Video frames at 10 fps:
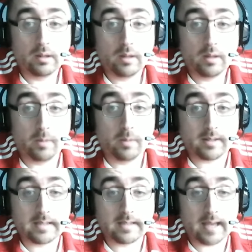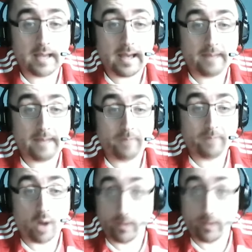But
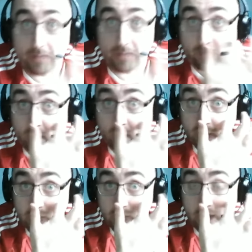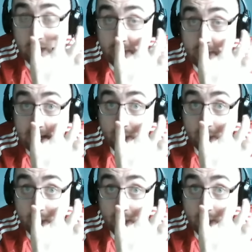on the main roster as well, I might add,